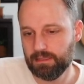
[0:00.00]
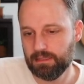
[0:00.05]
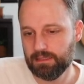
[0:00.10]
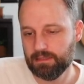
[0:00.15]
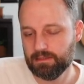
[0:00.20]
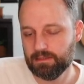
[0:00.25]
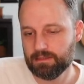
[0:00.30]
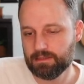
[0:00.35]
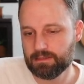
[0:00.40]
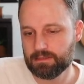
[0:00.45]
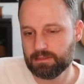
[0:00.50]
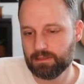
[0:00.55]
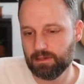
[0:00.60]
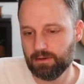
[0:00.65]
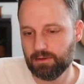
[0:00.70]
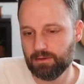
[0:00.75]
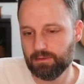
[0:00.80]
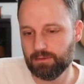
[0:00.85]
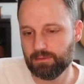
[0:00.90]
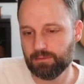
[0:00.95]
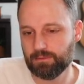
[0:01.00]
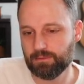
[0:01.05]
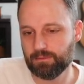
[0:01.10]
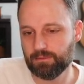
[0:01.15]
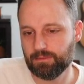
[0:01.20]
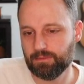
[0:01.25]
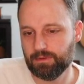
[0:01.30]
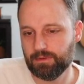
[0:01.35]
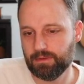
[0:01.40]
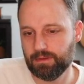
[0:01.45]
so
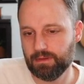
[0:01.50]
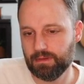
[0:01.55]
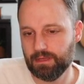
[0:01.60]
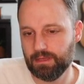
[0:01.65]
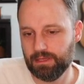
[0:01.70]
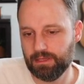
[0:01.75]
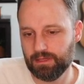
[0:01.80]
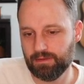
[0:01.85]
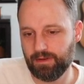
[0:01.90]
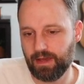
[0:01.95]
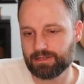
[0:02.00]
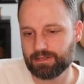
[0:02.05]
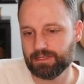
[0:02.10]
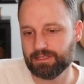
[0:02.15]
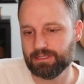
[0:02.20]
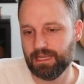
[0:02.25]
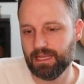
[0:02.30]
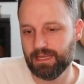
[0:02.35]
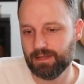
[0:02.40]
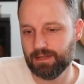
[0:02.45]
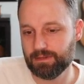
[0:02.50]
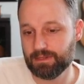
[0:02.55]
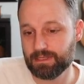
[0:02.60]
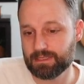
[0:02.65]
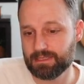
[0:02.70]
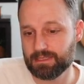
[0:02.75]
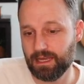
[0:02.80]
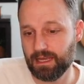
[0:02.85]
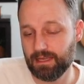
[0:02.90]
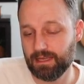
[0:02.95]
he could have actually taken with his
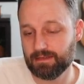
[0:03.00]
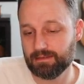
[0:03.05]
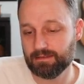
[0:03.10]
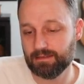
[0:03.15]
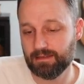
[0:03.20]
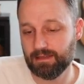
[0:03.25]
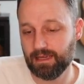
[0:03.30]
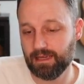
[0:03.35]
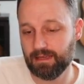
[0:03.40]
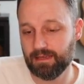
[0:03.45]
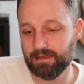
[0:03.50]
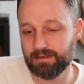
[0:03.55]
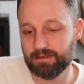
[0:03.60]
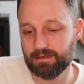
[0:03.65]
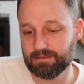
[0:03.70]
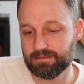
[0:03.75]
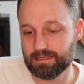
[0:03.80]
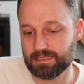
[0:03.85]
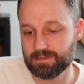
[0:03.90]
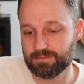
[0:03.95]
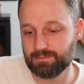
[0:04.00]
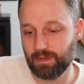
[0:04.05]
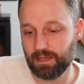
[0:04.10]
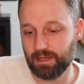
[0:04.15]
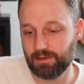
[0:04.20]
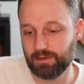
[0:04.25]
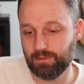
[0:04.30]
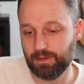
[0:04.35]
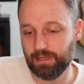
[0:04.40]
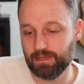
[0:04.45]
knight, and since my
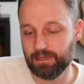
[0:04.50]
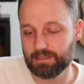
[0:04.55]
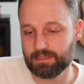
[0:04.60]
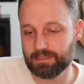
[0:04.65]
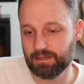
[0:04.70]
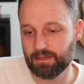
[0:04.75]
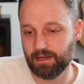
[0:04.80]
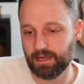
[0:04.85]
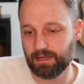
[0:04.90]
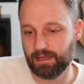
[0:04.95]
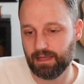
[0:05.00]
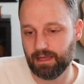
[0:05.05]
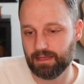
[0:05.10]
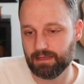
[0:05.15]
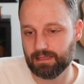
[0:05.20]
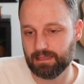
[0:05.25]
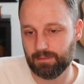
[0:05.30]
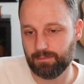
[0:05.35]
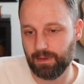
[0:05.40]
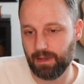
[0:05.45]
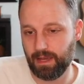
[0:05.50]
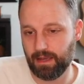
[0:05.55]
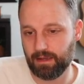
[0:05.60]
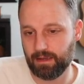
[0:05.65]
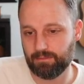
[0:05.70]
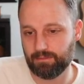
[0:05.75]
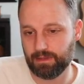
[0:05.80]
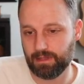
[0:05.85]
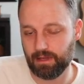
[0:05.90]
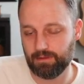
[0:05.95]
queen is here, I can't take back
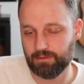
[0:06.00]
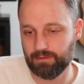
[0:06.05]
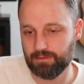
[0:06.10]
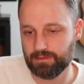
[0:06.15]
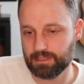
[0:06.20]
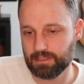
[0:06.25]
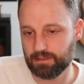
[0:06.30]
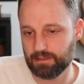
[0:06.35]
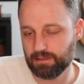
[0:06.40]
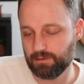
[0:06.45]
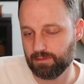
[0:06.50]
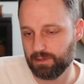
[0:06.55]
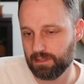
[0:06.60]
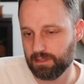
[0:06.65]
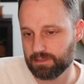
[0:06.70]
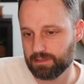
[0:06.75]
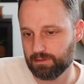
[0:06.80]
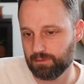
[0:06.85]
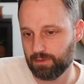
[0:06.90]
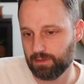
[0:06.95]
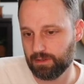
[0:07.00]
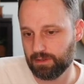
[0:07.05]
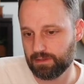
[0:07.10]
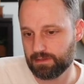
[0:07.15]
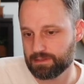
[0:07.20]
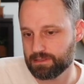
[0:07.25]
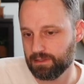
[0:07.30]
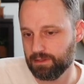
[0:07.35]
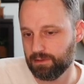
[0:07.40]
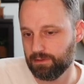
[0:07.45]
without losing the queen to the rook.
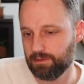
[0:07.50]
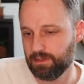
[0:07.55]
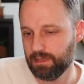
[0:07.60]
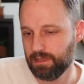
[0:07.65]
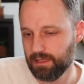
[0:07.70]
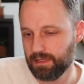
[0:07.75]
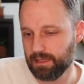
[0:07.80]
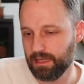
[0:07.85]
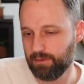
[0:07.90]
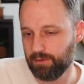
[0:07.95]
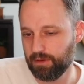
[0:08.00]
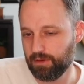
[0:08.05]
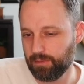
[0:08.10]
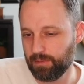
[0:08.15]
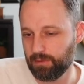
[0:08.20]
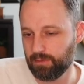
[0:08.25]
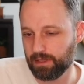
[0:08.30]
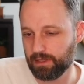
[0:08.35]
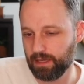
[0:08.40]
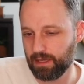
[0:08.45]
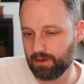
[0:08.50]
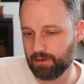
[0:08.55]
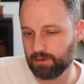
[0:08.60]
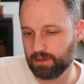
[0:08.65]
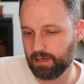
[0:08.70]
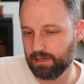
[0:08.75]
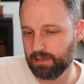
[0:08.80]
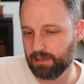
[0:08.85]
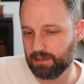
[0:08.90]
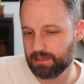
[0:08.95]
So that would have been really awkward. I
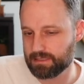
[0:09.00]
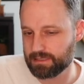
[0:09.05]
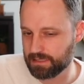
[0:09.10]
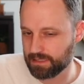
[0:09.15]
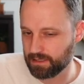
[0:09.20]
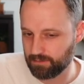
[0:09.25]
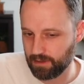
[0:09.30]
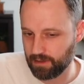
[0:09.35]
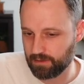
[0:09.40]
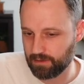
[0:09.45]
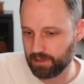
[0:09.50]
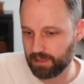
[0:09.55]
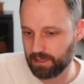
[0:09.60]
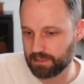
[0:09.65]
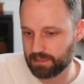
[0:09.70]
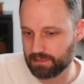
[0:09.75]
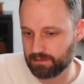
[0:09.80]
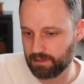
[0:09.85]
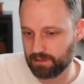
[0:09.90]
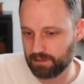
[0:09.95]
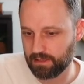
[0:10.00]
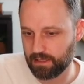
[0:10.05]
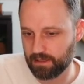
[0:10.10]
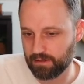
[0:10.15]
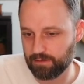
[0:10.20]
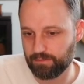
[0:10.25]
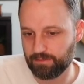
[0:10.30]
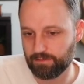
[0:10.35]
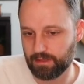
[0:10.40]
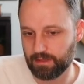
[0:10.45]
didn't see it right away until I looked
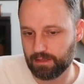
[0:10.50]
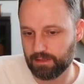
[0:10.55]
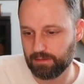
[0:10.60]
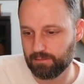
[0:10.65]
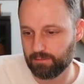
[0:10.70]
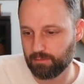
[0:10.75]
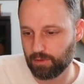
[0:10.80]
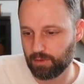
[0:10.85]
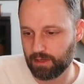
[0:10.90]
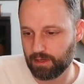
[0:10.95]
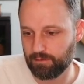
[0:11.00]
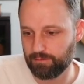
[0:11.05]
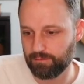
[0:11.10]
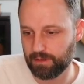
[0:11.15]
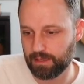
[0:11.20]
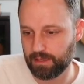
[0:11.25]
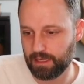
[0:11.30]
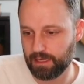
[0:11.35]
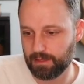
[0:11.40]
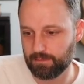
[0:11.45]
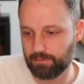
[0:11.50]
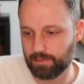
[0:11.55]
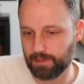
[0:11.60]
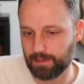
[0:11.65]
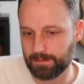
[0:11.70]
more carefully at it, but